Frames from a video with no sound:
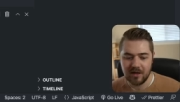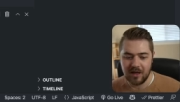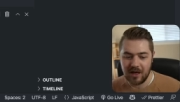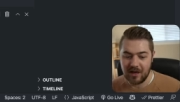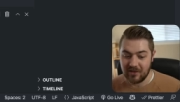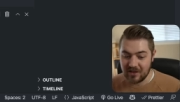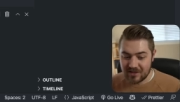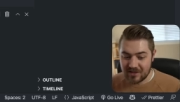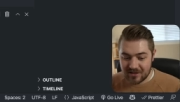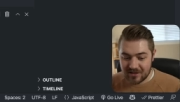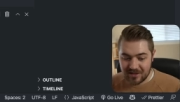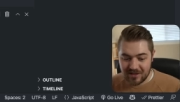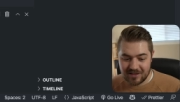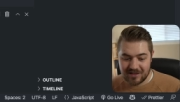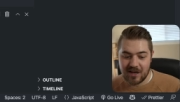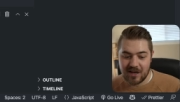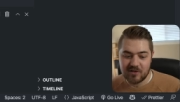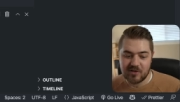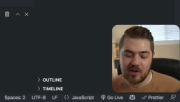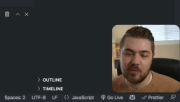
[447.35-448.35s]
and this is
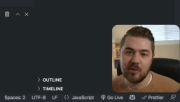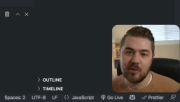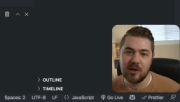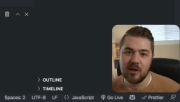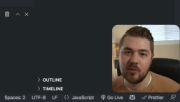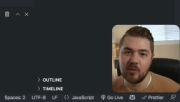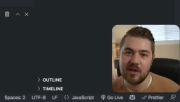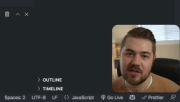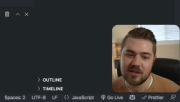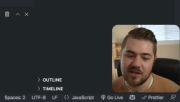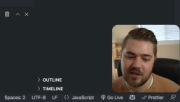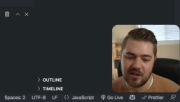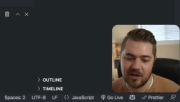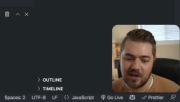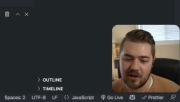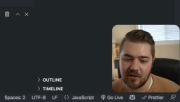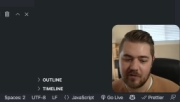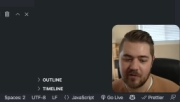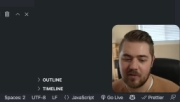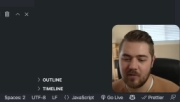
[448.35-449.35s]
actually a pretty recent
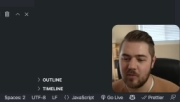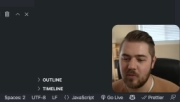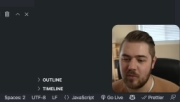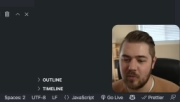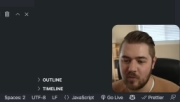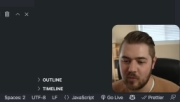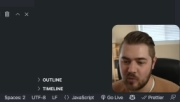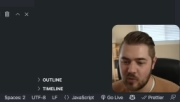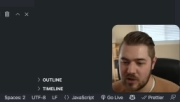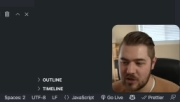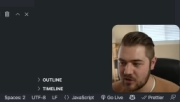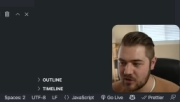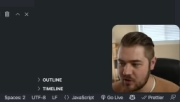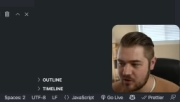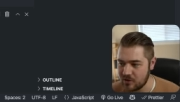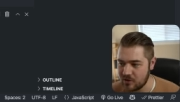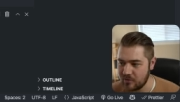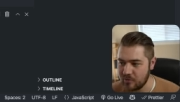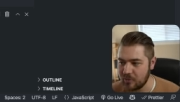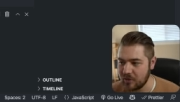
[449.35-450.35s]
thing from
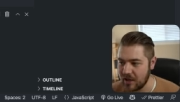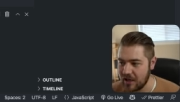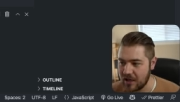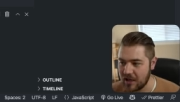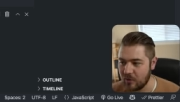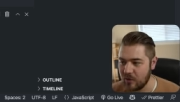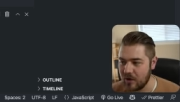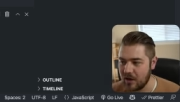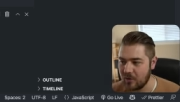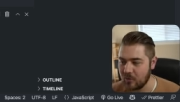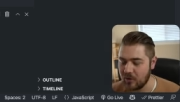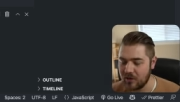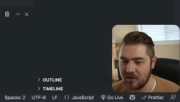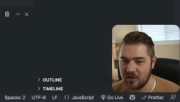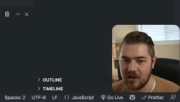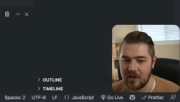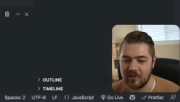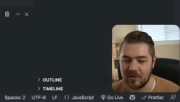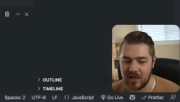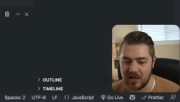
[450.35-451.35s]
research of playing around with
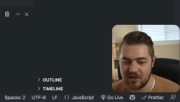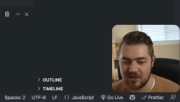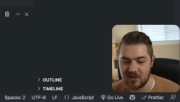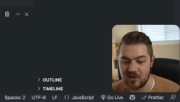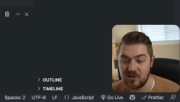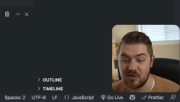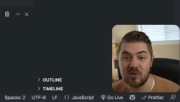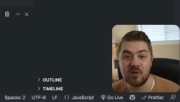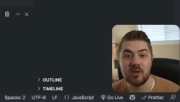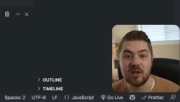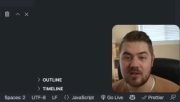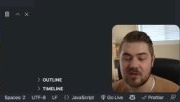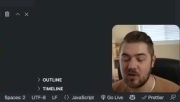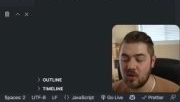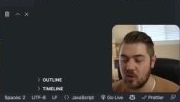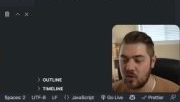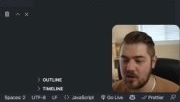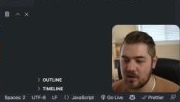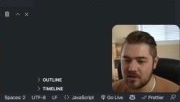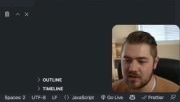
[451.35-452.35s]
Eleventy to do this
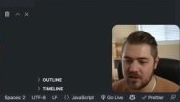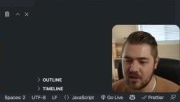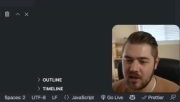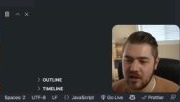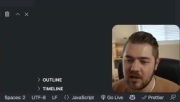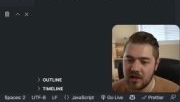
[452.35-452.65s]
course,